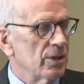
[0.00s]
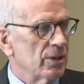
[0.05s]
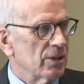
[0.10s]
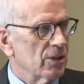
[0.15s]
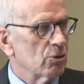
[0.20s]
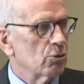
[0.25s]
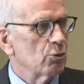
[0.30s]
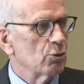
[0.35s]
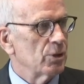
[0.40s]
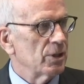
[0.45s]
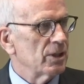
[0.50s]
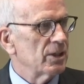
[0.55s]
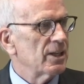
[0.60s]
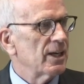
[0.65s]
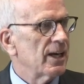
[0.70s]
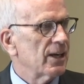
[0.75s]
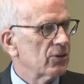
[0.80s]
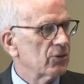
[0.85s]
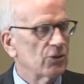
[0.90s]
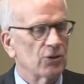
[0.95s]
including
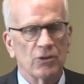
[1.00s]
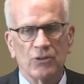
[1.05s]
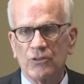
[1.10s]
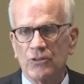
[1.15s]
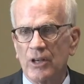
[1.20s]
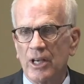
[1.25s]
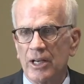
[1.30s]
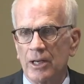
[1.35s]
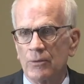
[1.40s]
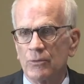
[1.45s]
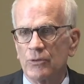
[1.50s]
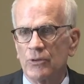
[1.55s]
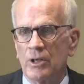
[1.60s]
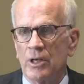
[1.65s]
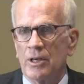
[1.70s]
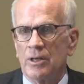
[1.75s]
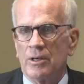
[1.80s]
tax incentives,